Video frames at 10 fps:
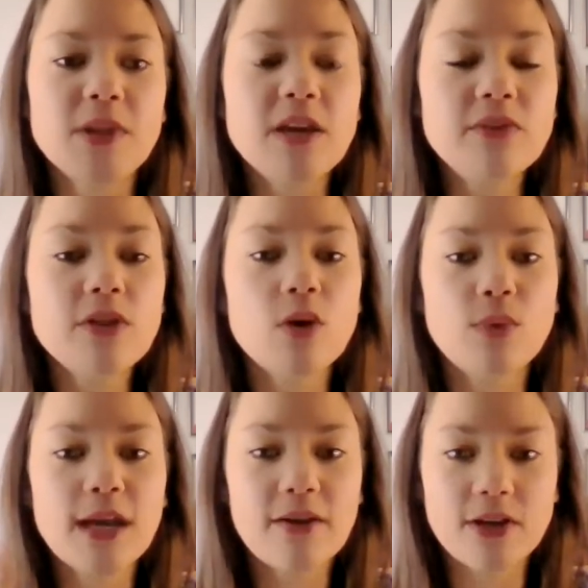even though
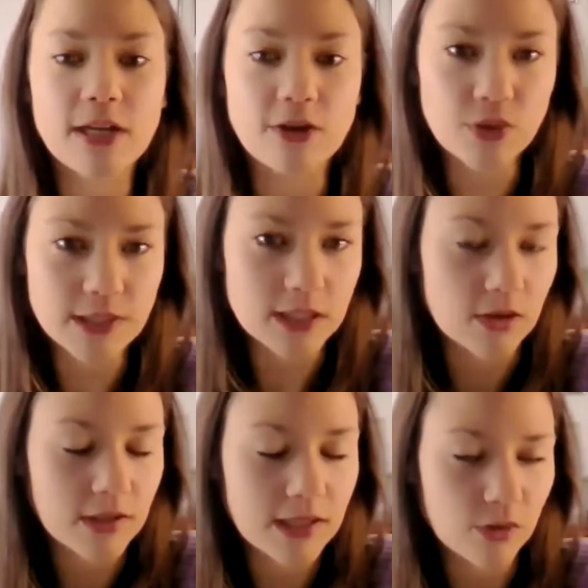we have an increase in
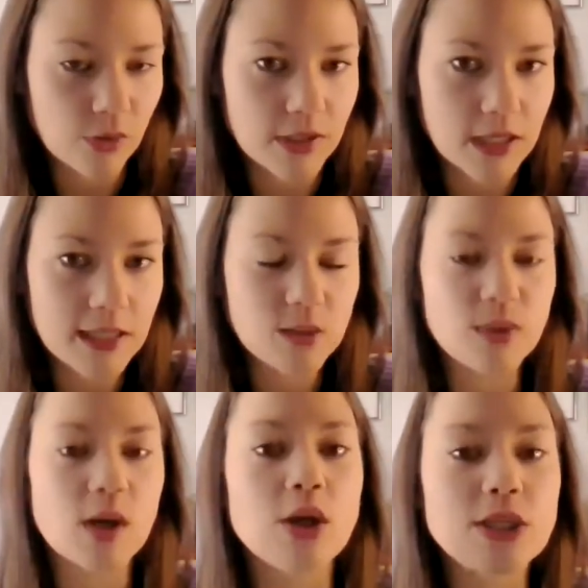our caloric needs,
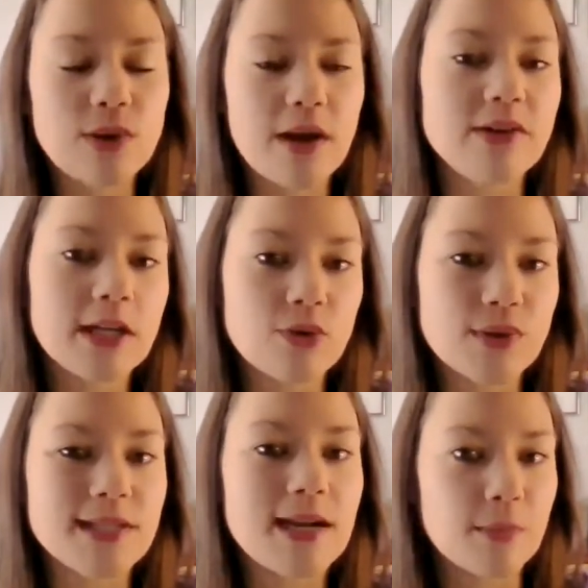we also have an
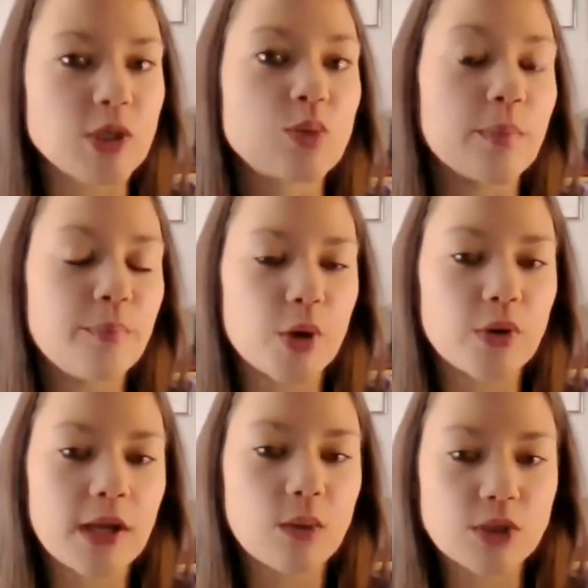increase in how much we're
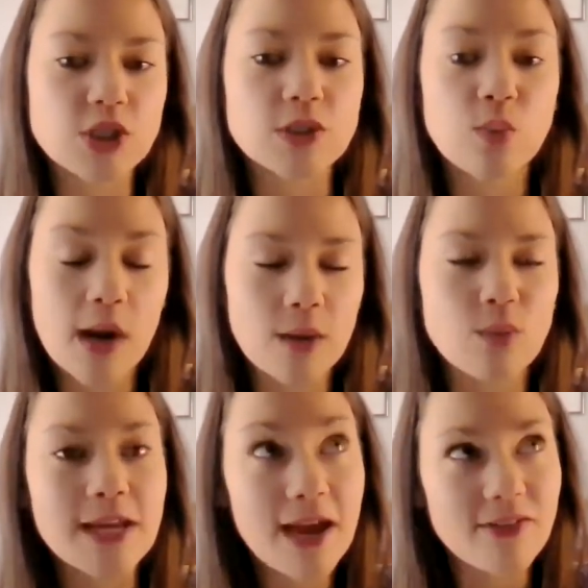burning, which is why
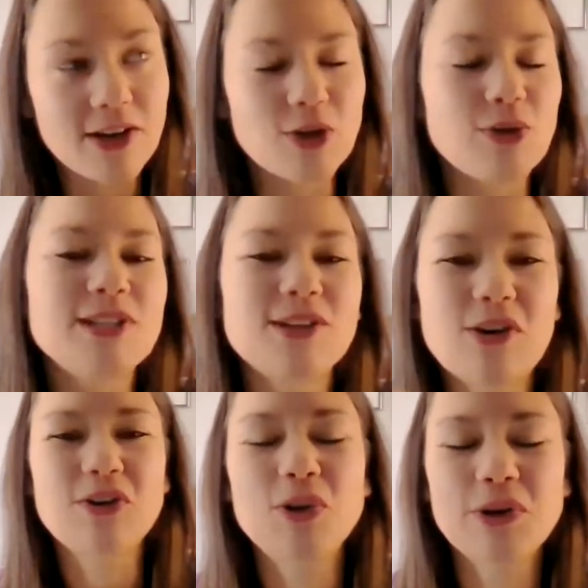we have an increase
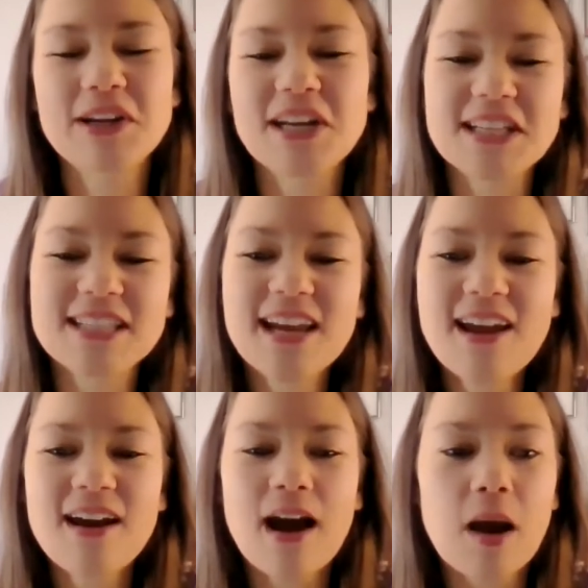caloric needs.
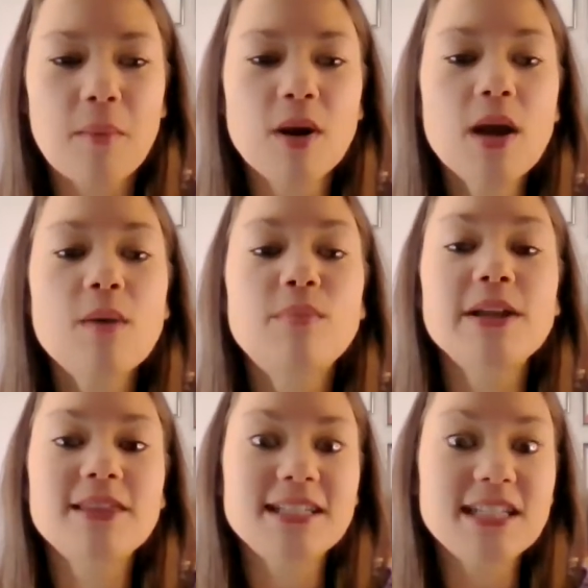
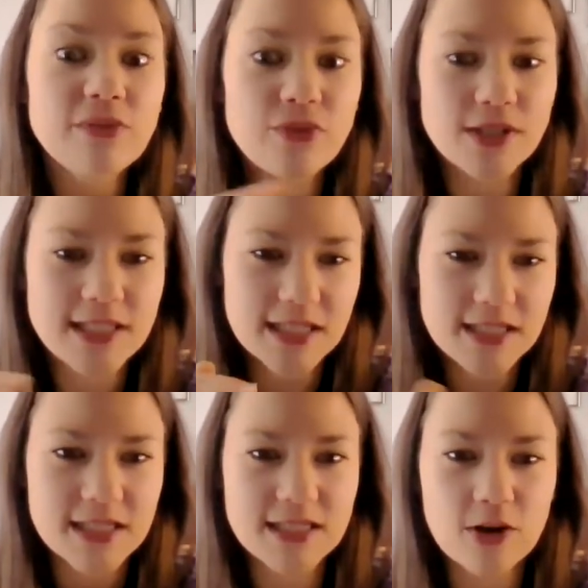But the difference
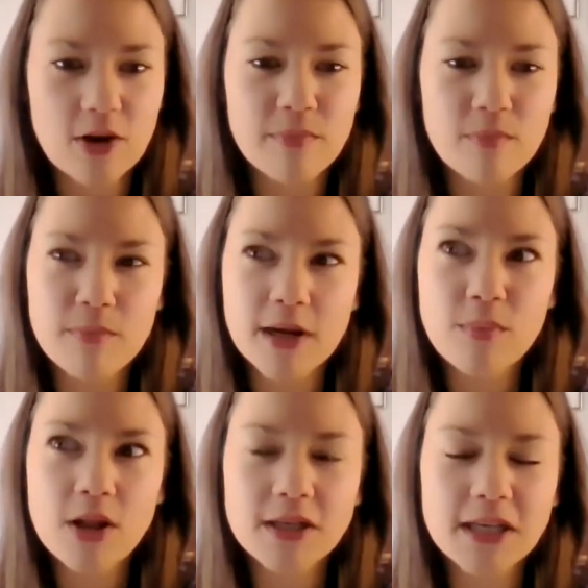is that our
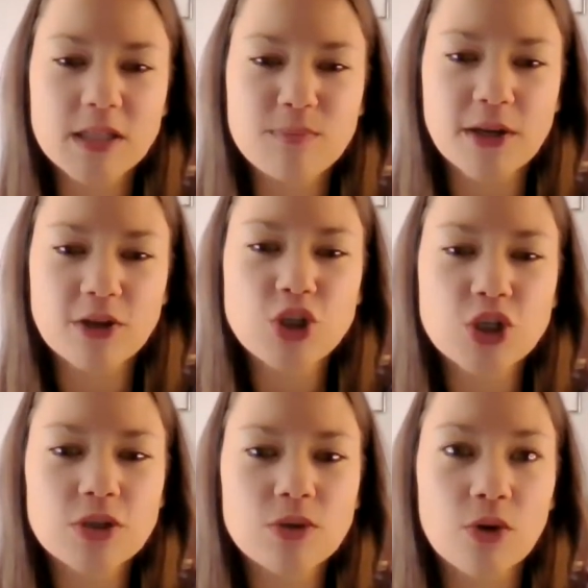metabolic
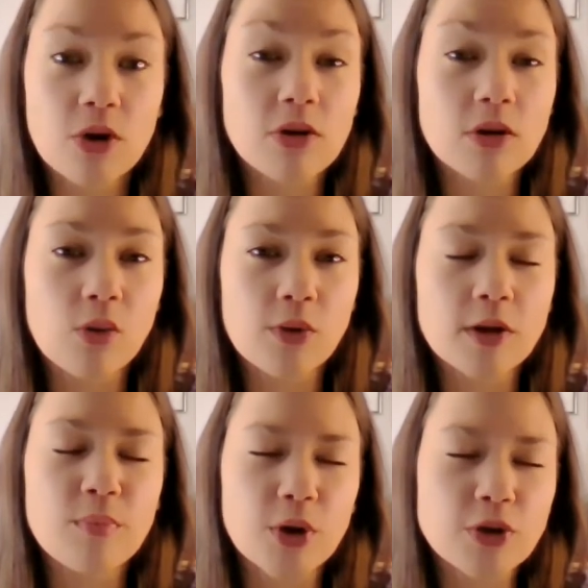expenditure or our caloric
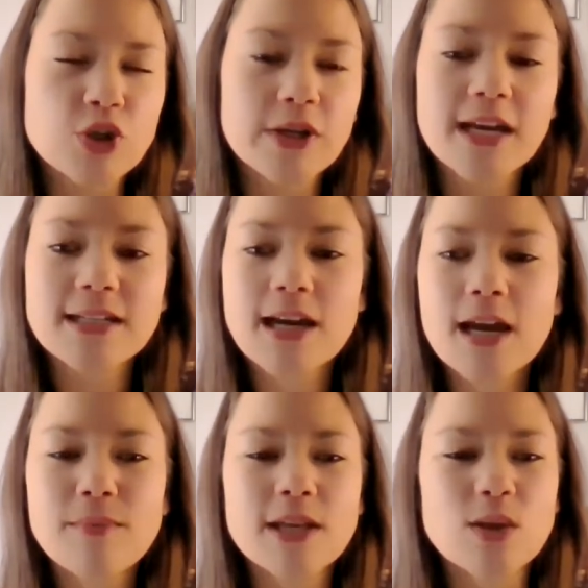burn during that
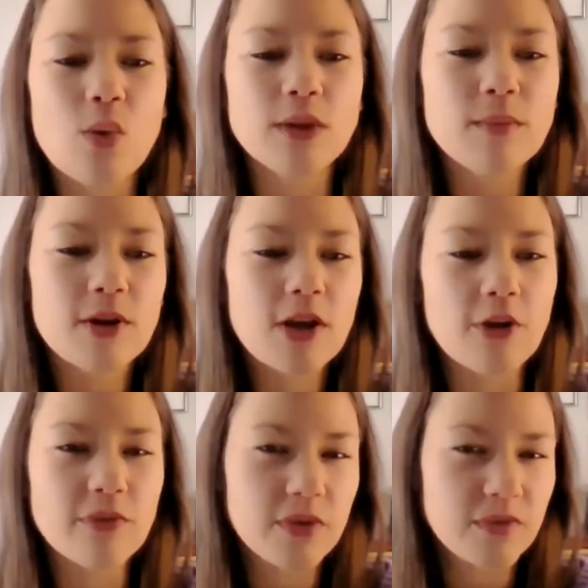time is only about
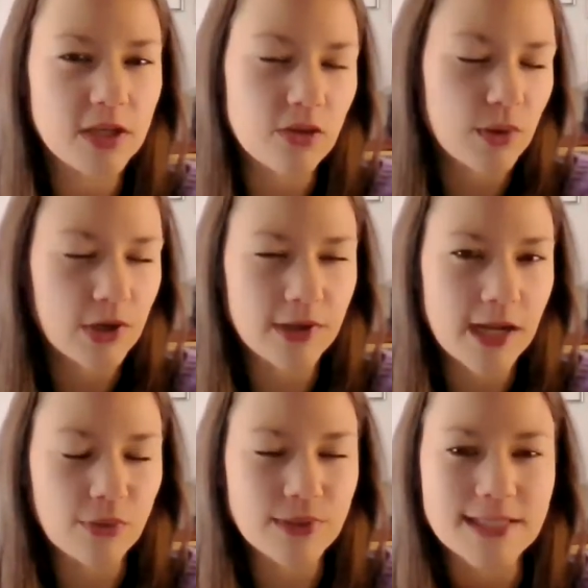150 to 300
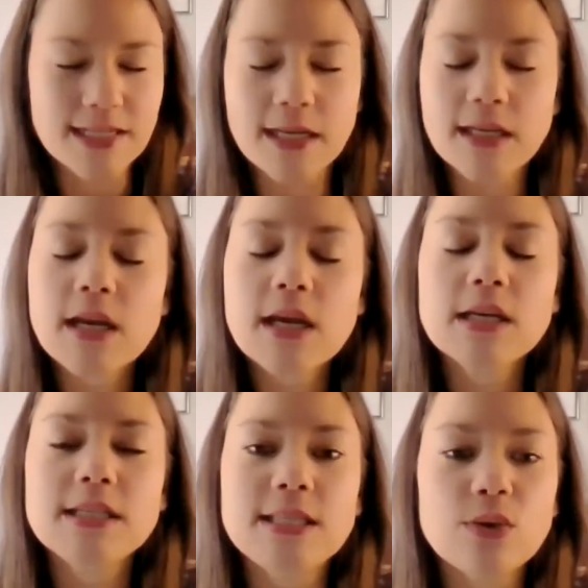calories a day.
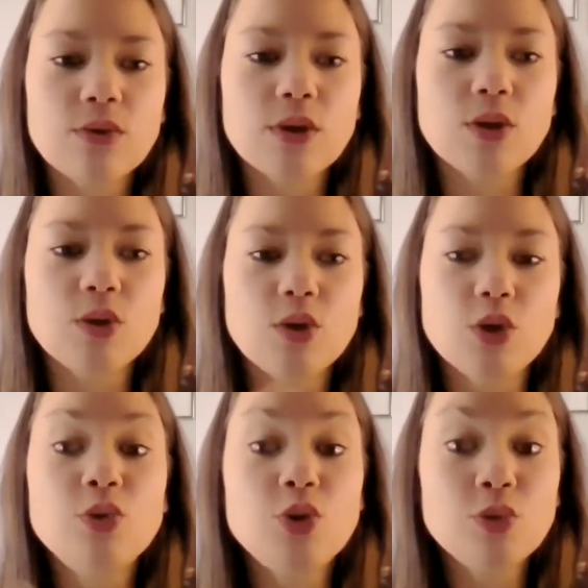So
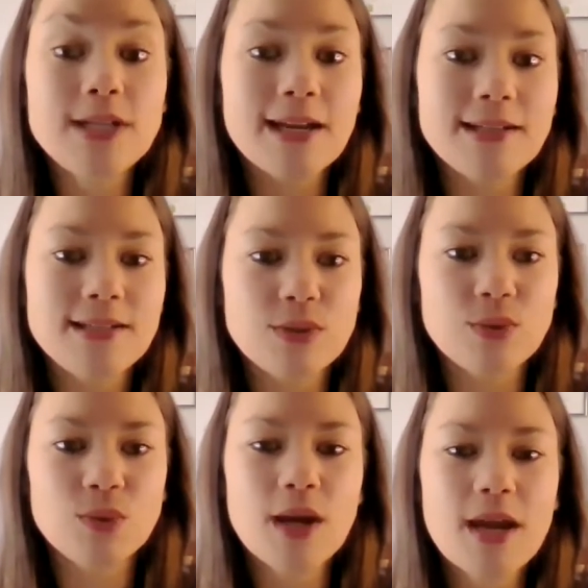you do tend
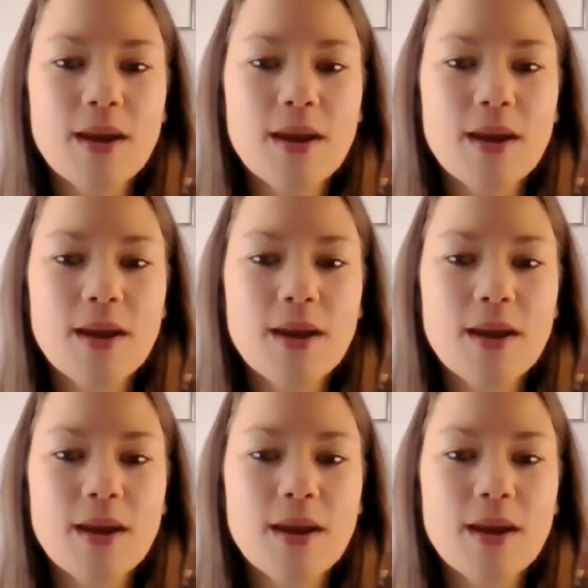to